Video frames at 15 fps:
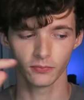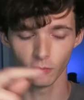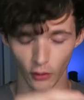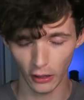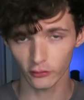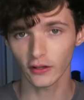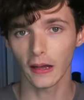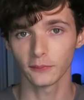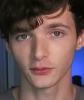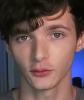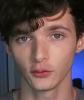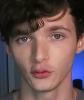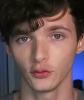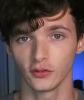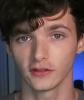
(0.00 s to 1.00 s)
Lyle Thompson
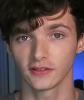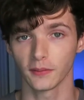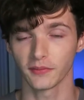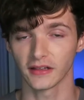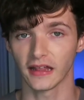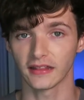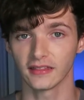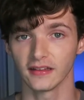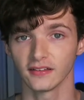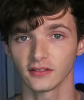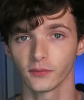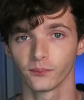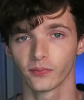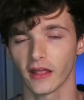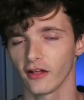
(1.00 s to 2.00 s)
was using something like this.